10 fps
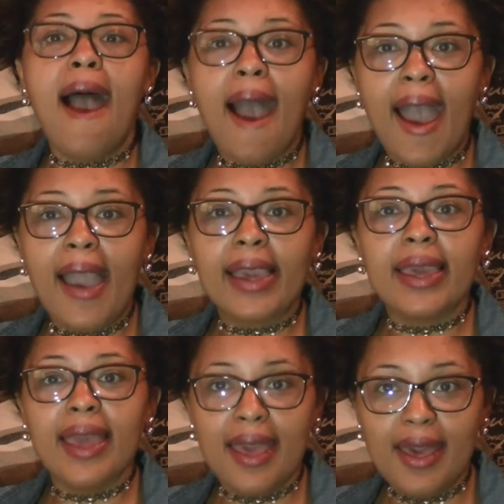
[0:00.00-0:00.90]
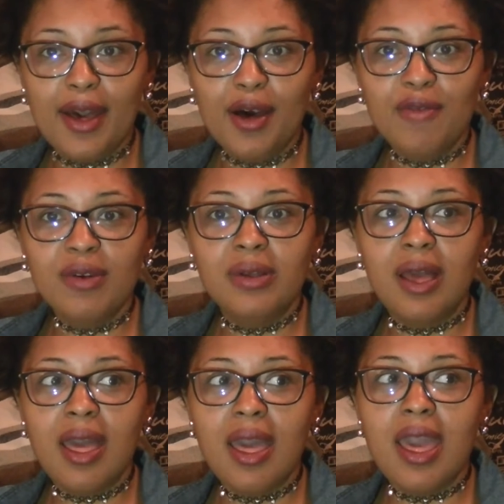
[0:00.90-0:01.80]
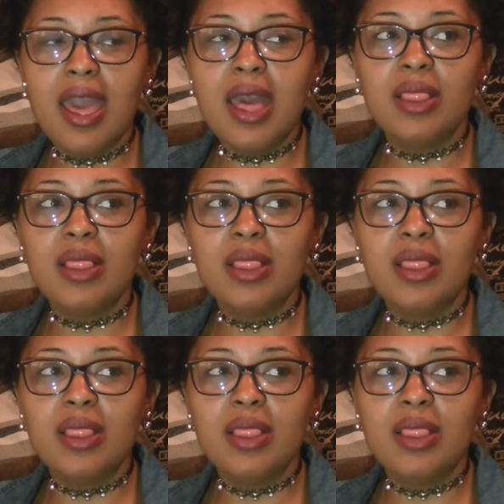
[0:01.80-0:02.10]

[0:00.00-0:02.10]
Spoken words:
I can have, and